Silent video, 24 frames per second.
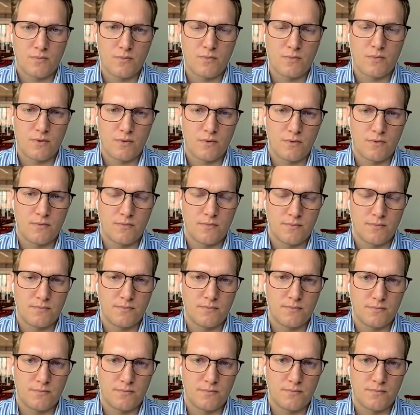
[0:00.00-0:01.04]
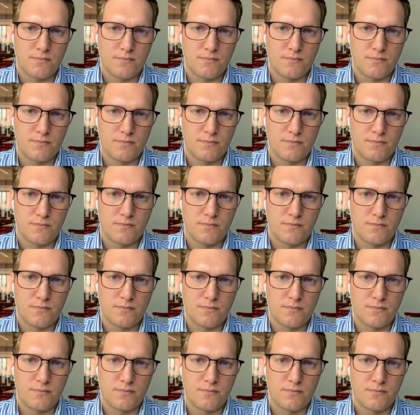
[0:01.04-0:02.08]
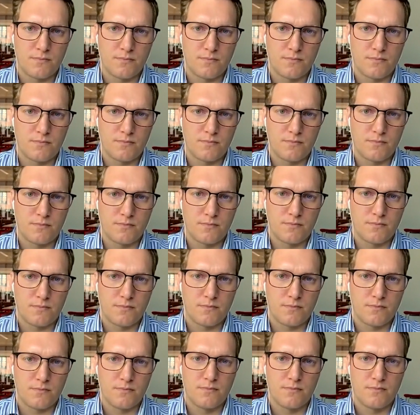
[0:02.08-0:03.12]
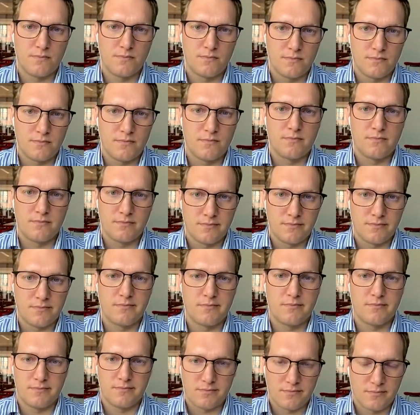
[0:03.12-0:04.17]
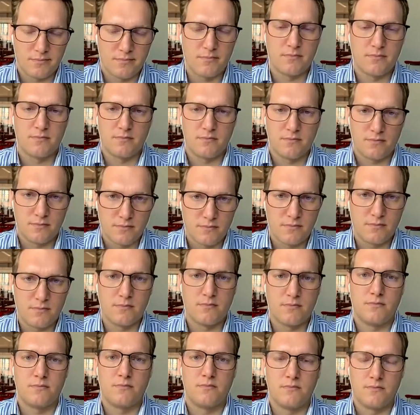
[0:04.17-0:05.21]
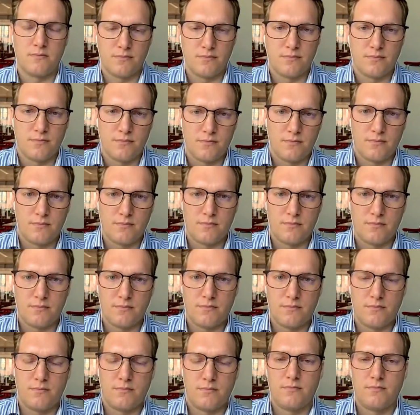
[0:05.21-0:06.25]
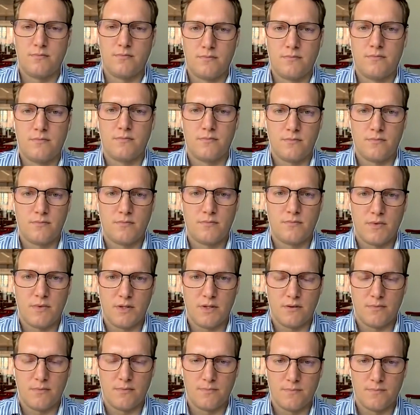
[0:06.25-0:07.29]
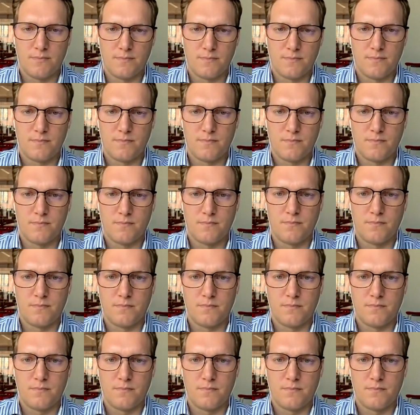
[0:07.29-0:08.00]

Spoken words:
No words are spoken by the person on screen.